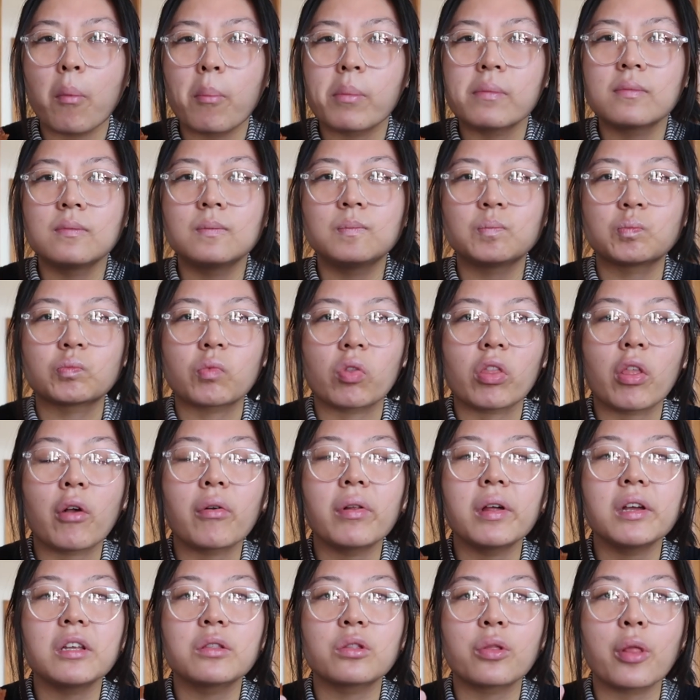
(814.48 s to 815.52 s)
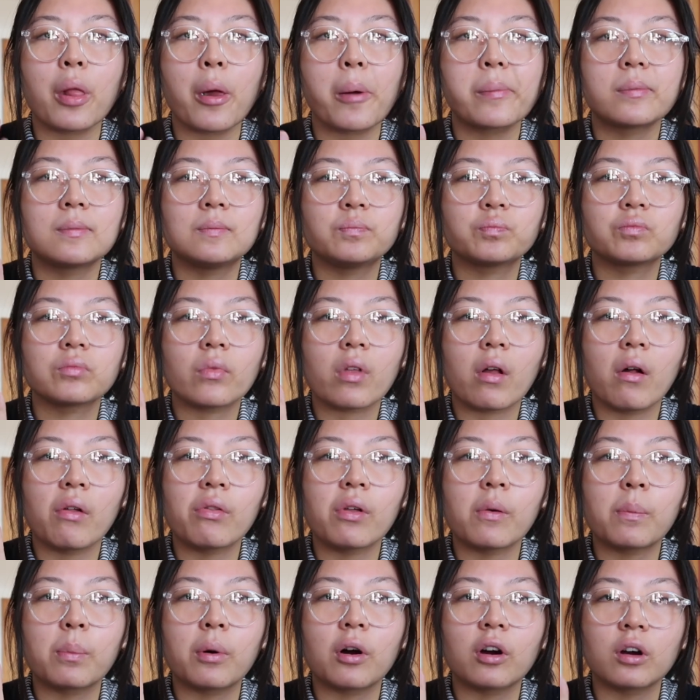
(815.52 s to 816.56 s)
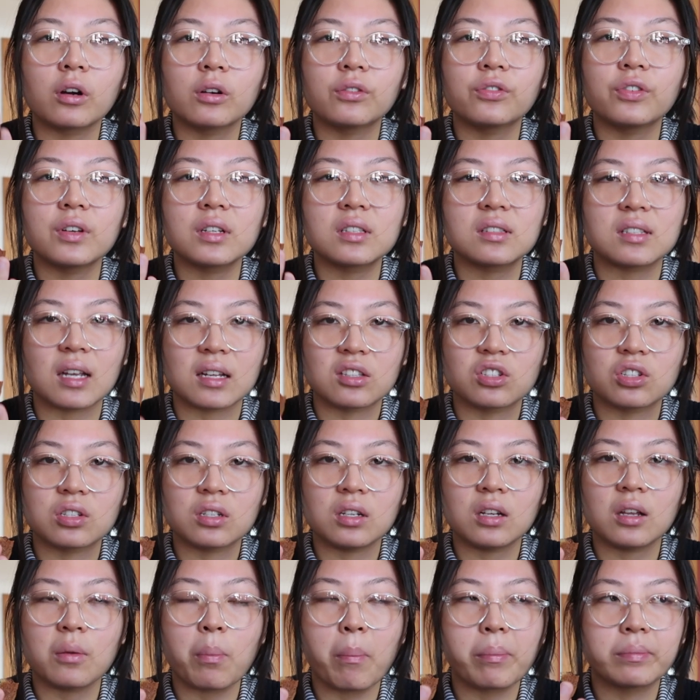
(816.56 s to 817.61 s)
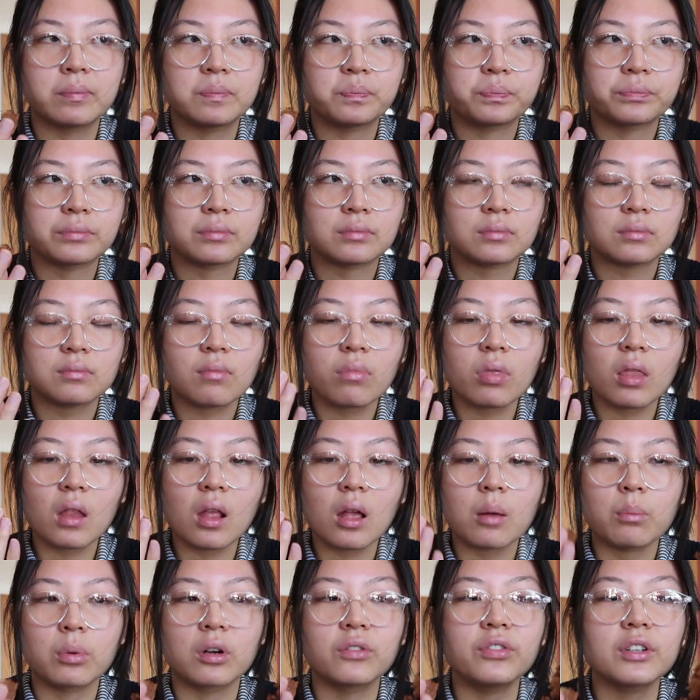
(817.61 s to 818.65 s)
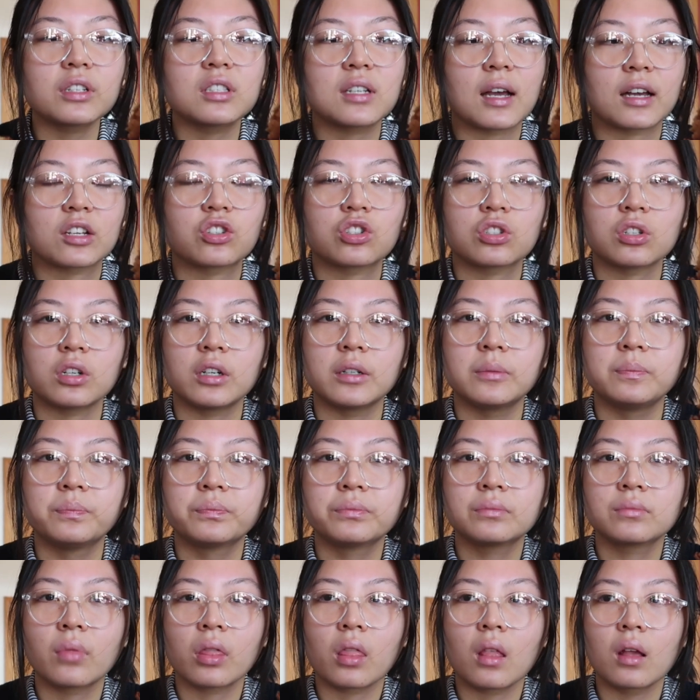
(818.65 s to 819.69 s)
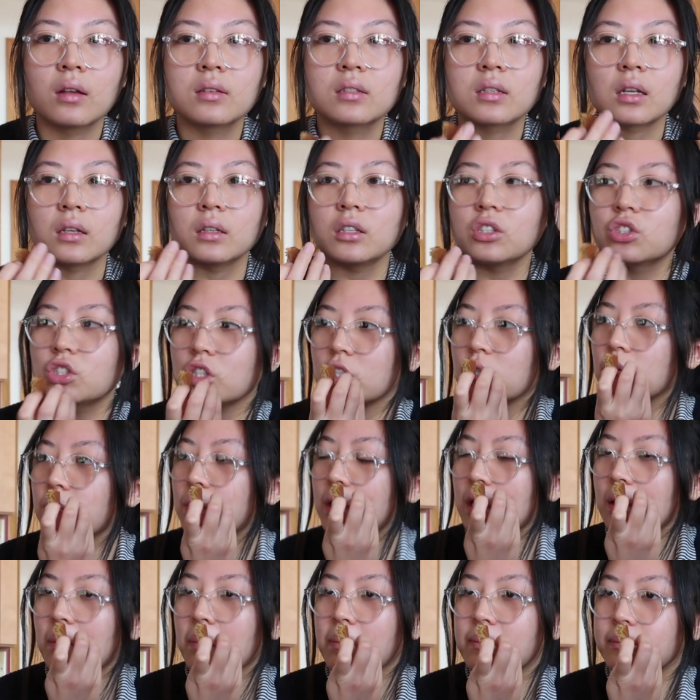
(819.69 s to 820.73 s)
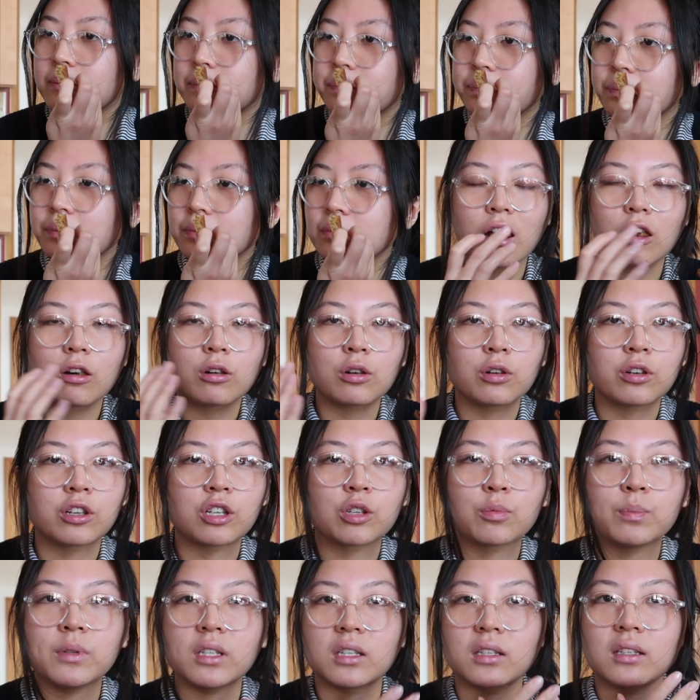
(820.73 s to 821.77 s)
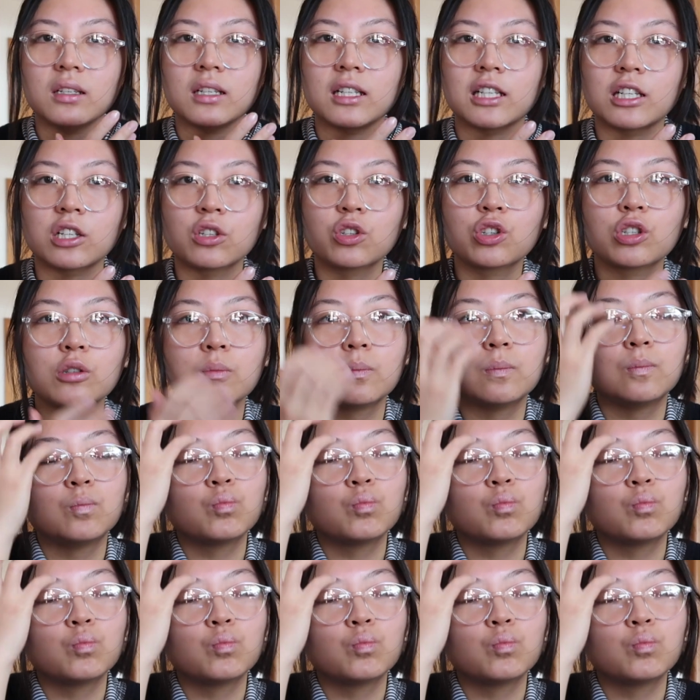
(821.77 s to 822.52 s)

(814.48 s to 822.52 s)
Mmm, they're like the perfect density, perfect texture, slightly chewy, crispy on the edge.